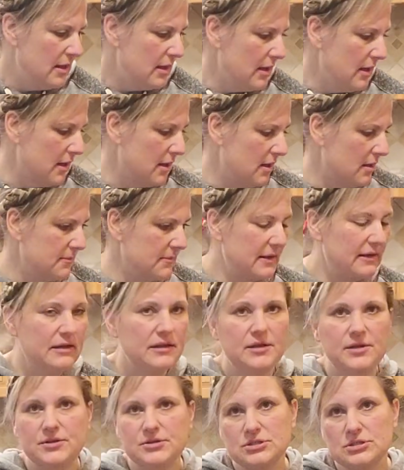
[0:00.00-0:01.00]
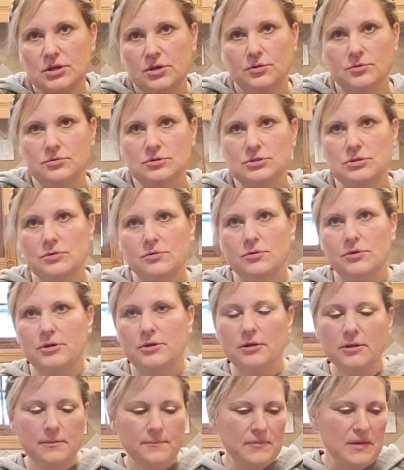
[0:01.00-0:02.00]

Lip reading: And it is oh so good.